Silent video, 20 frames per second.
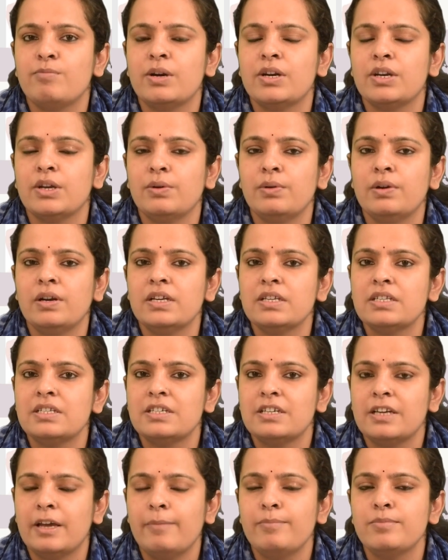particular
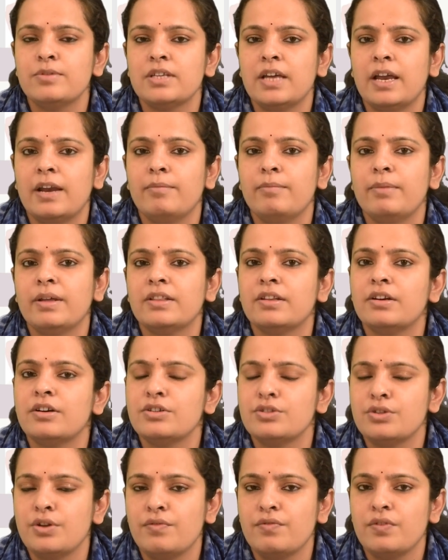steps and
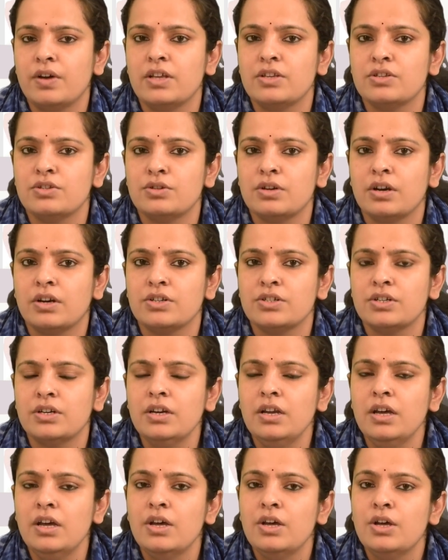methods of
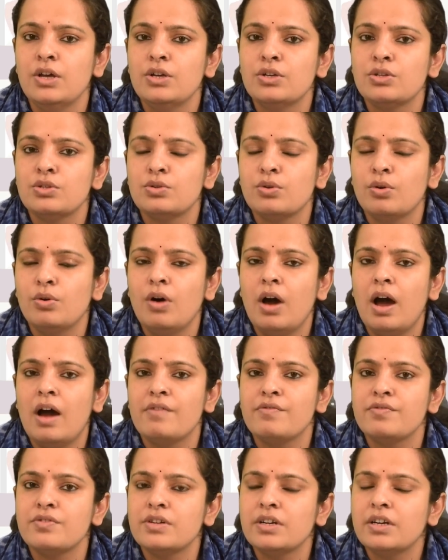construction. So
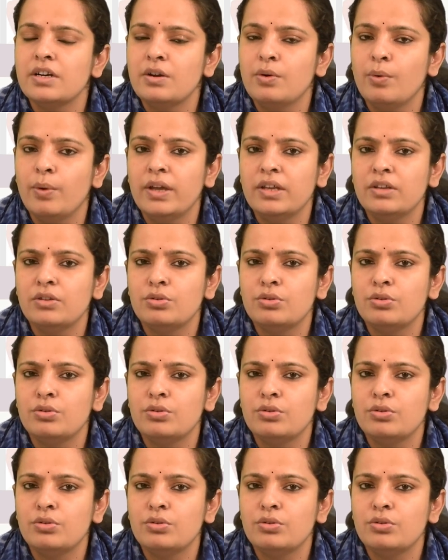after going